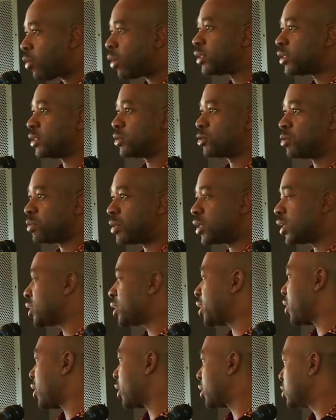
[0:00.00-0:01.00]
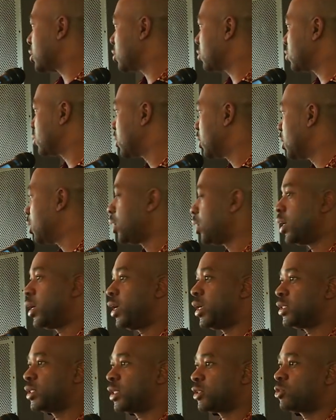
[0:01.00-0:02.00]
want it to be interactive,
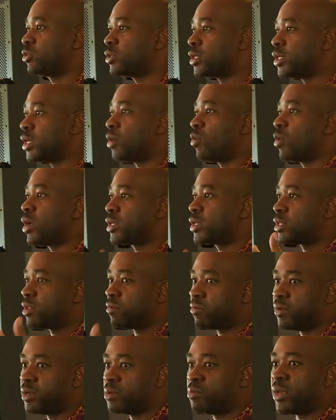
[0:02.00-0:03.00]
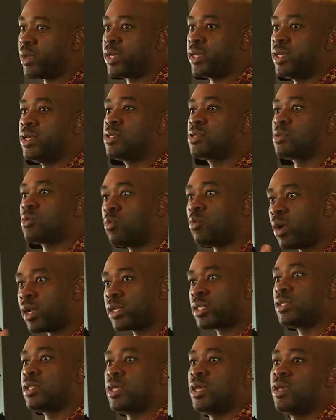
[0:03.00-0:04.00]
just to hear what the feedback is,
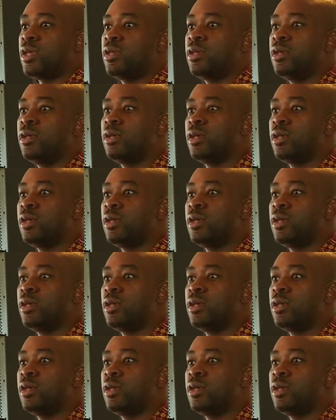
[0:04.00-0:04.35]
what the